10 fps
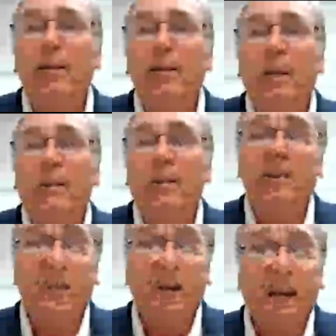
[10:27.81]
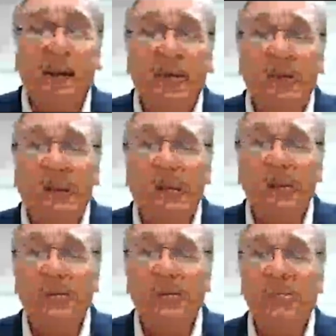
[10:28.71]
We don't even sell lifetime
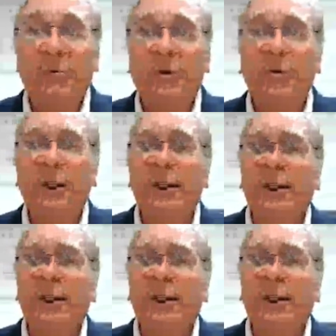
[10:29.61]
memberships anymore.